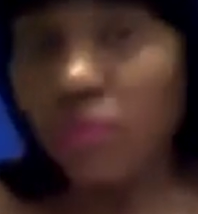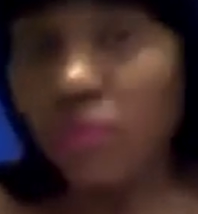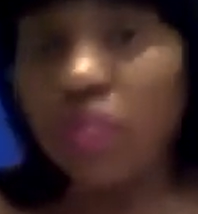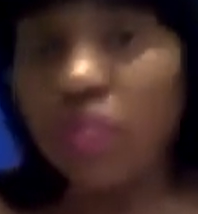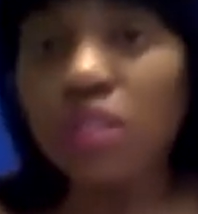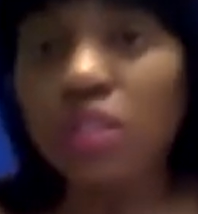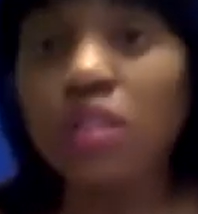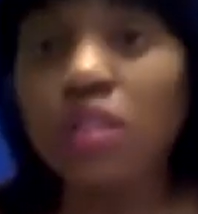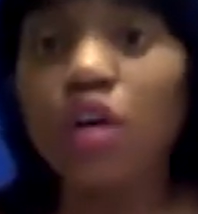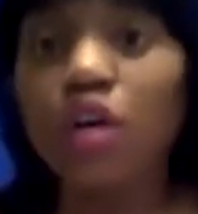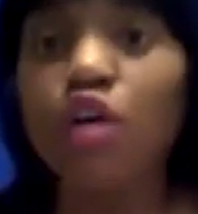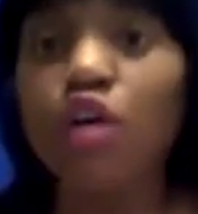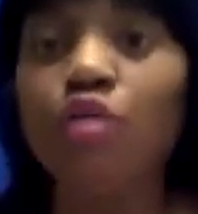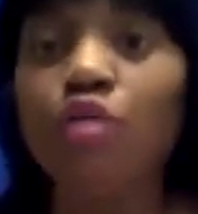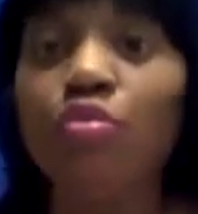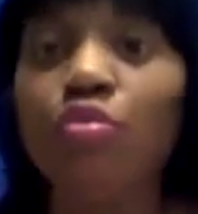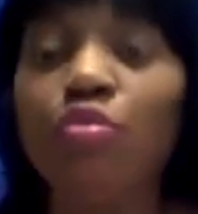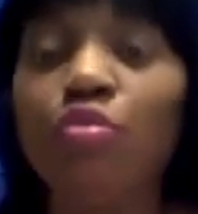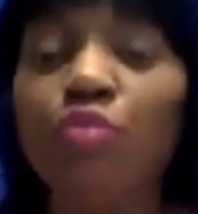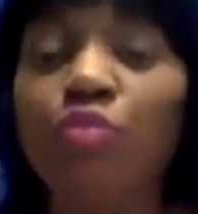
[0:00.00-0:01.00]

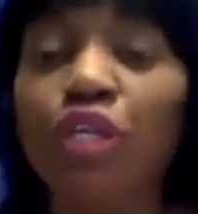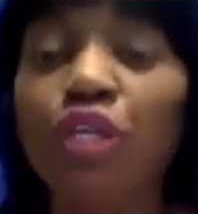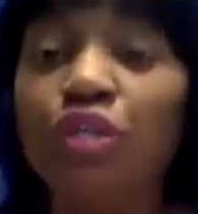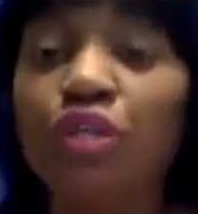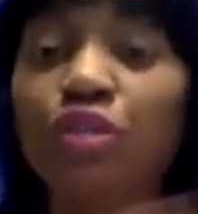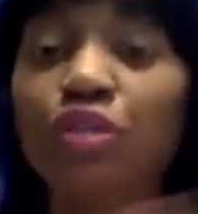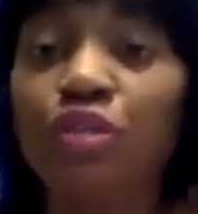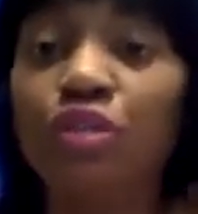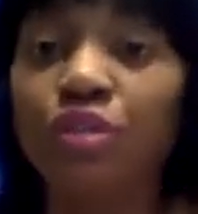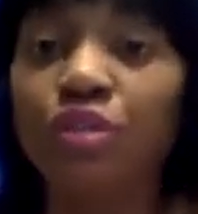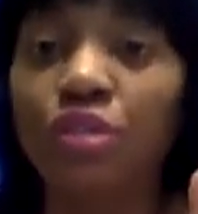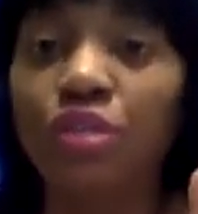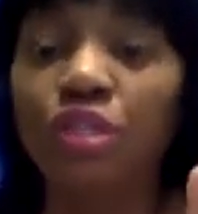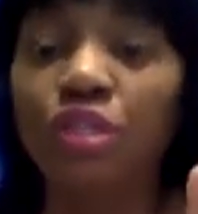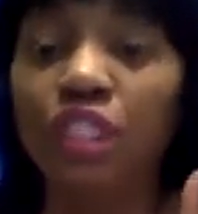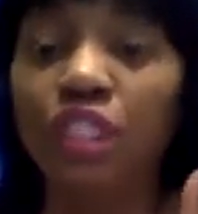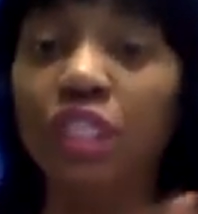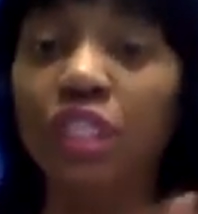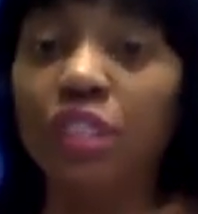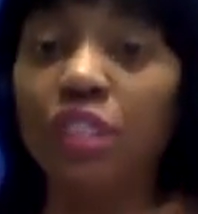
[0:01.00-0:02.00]
So when you're,
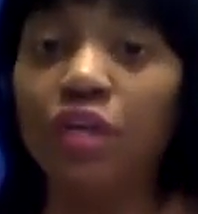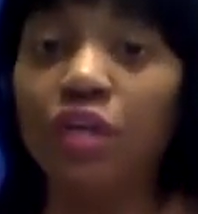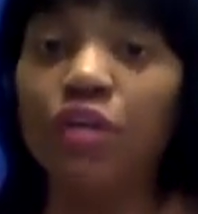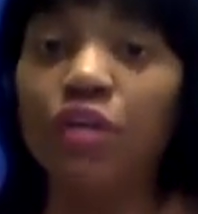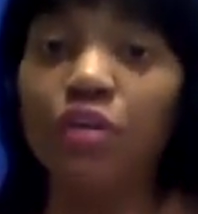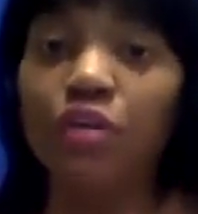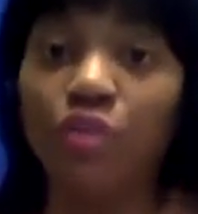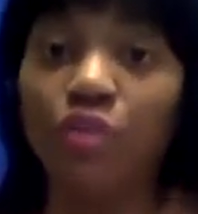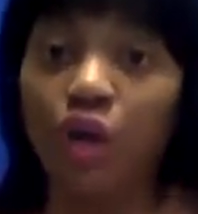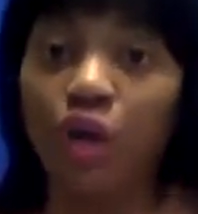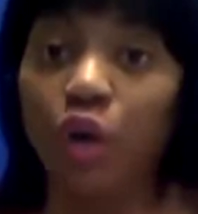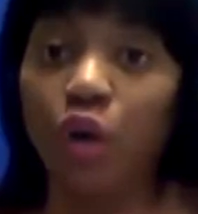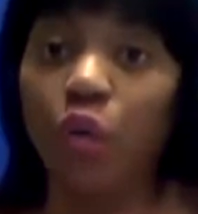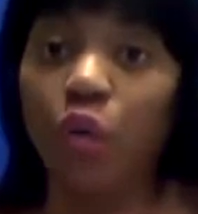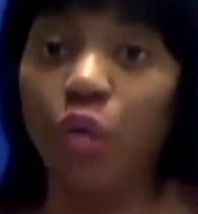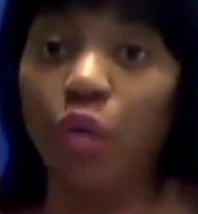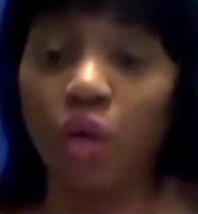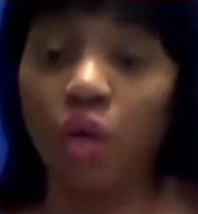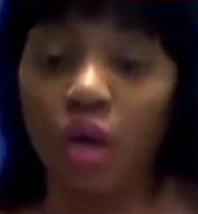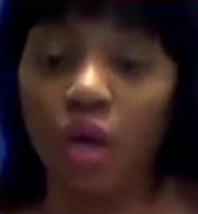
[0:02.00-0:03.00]
just so you
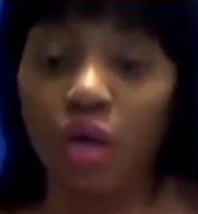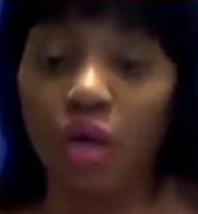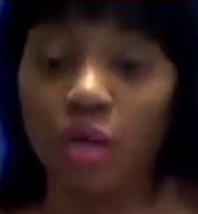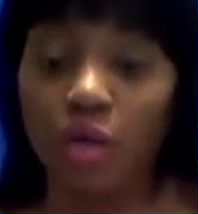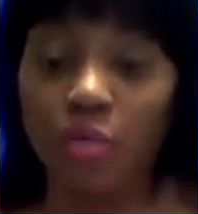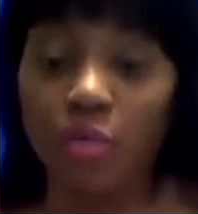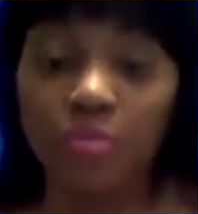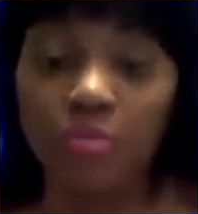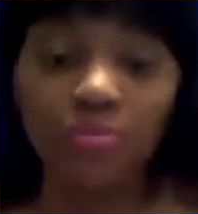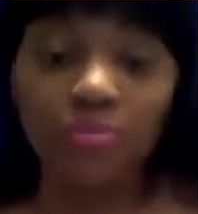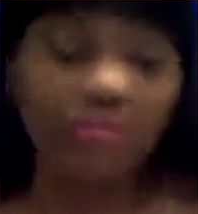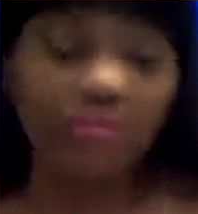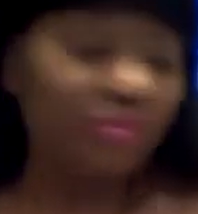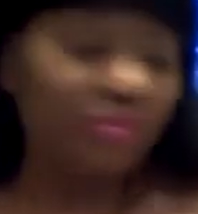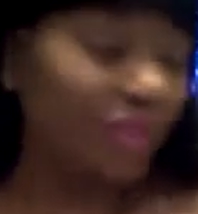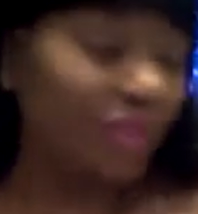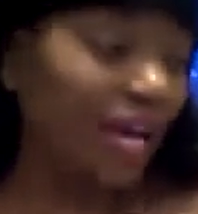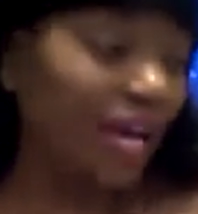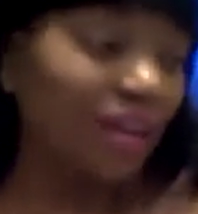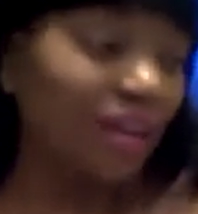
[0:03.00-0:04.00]
know,
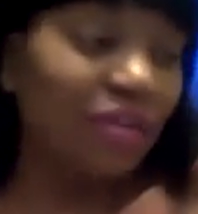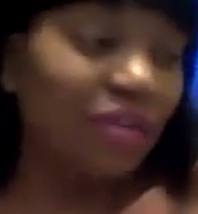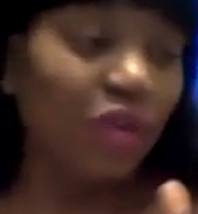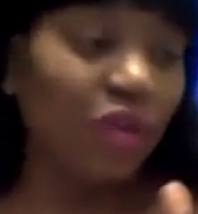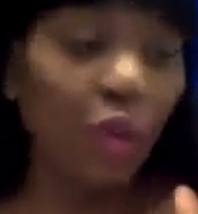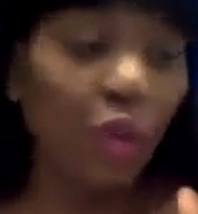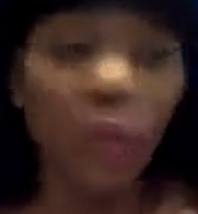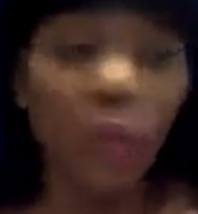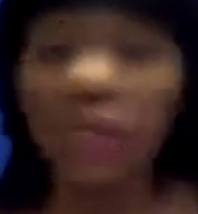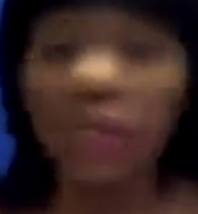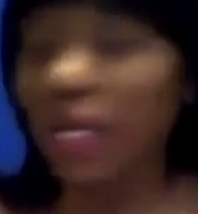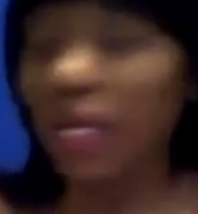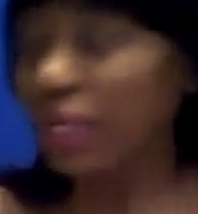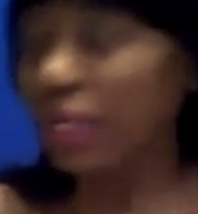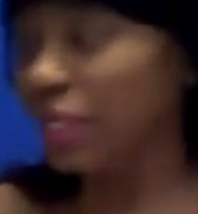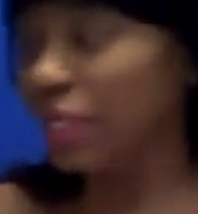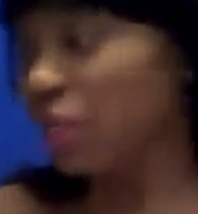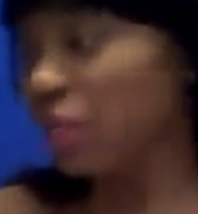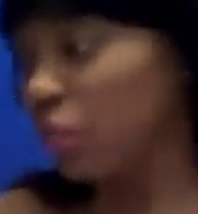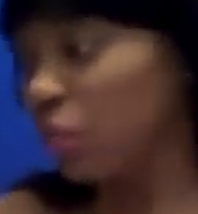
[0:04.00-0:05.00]
I don't know what I
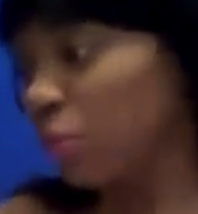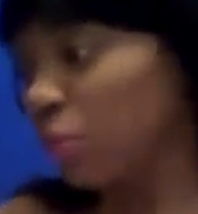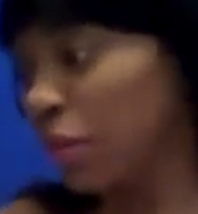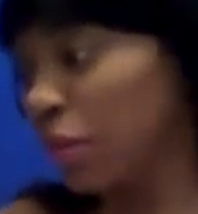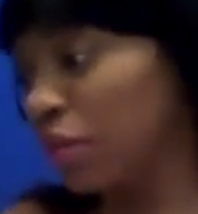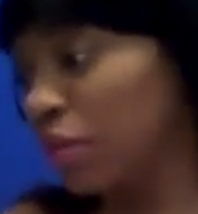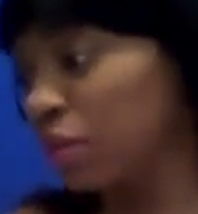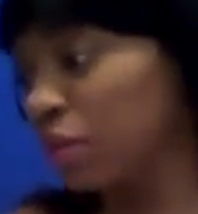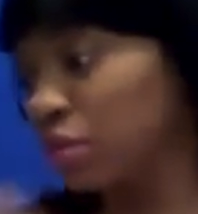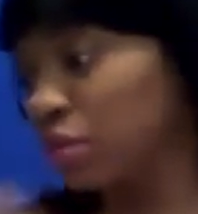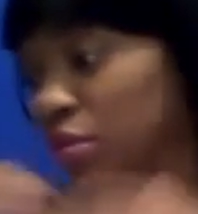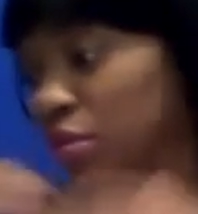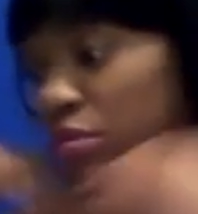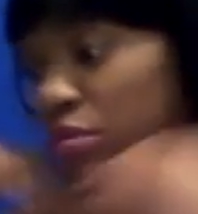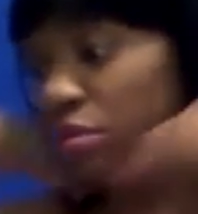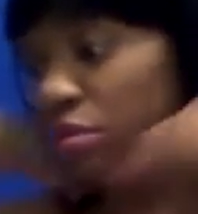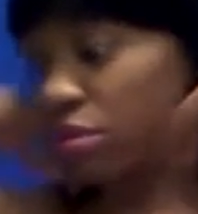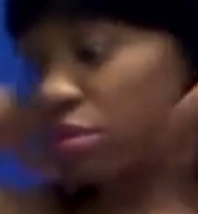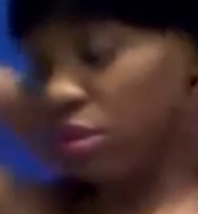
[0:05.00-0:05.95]
did with my little,